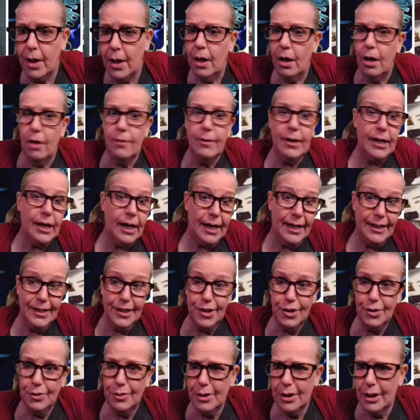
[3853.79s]
All right, I had to
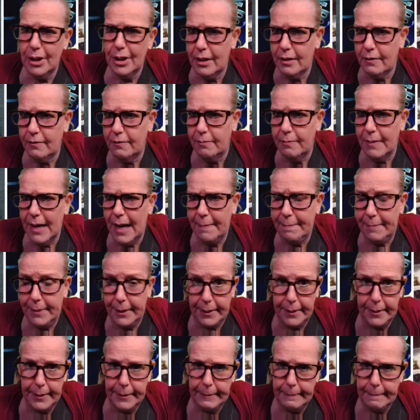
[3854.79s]
do a lot of mapping
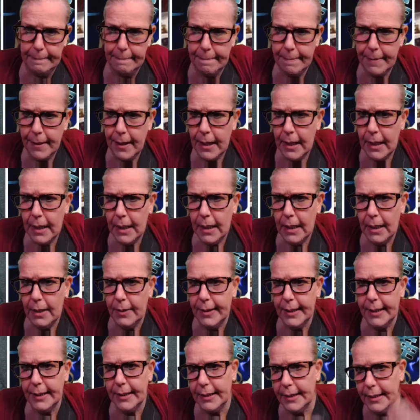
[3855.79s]
here. All
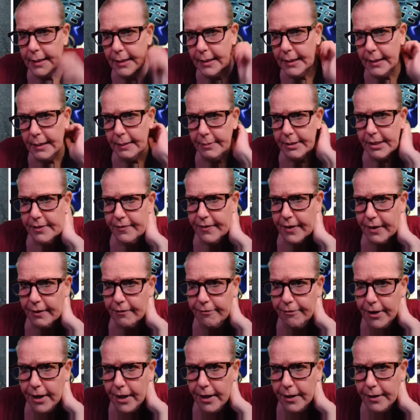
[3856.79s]
right, let me see if I can
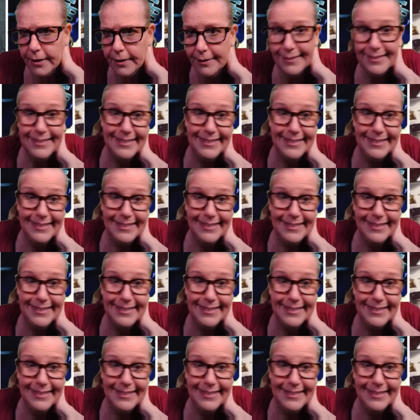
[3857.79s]
find it.